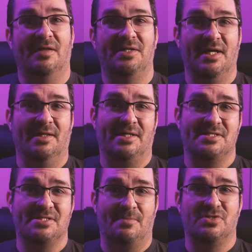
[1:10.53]
on the daily
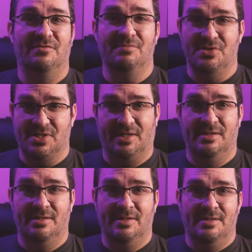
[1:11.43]
consumption of music.
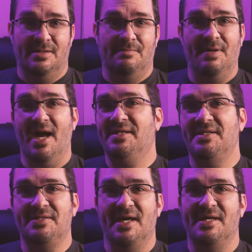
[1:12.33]
Back in
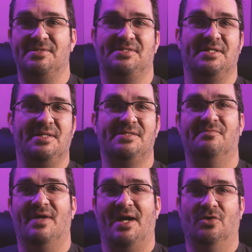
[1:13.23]
the day, CDs
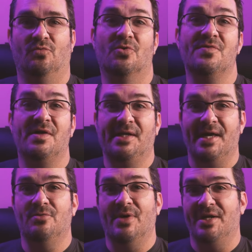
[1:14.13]
and vinyl were the
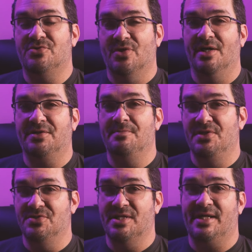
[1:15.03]
gateway drug to
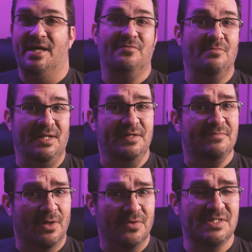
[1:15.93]
music and for many
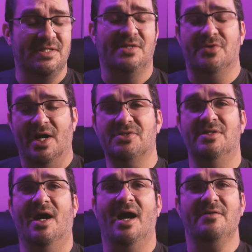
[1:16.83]
folks, an
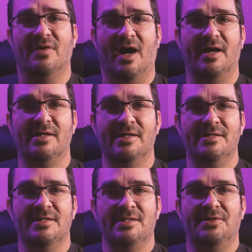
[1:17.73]
introduction to hi fi.
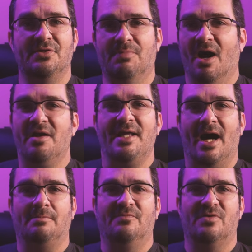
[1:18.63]
You bought an
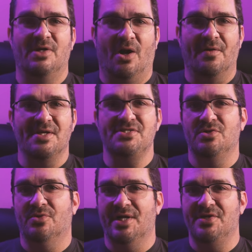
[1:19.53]
album from an artist
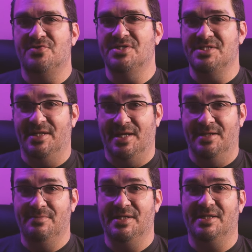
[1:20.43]
you were interested
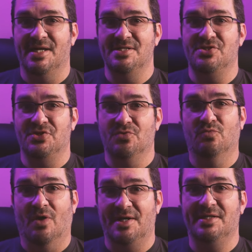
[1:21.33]
in because you
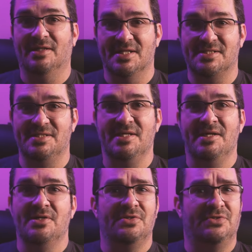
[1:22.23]
wanted to listen
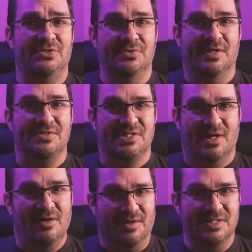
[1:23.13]
to their
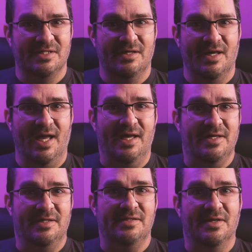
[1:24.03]
songs,
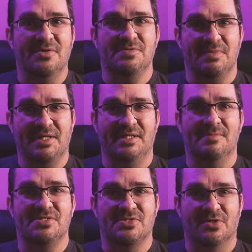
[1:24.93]
and those
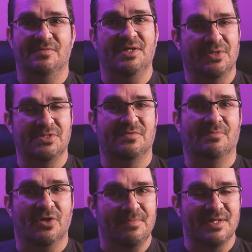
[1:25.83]
mediums served a useful
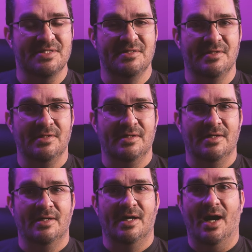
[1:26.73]
purpose.
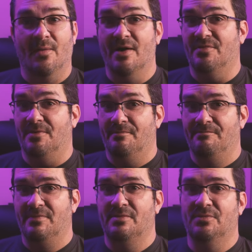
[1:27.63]
However,
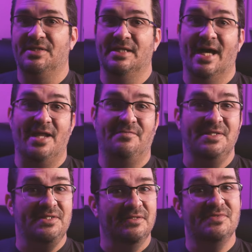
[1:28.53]
with the
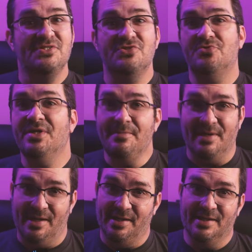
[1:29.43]
advent of
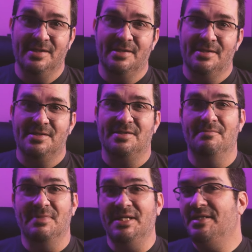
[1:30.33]
streaming, the
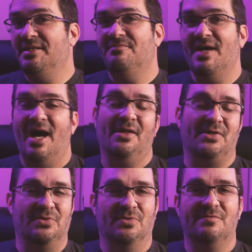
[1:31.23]
meaning and
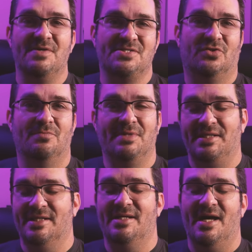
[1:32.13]
value of physical
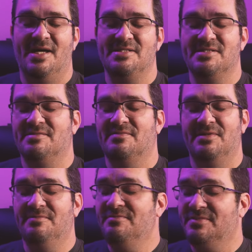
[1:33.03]
media has
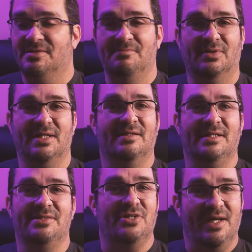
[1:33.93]
you know,
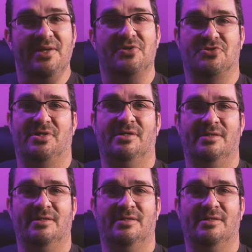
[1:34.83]
completely changed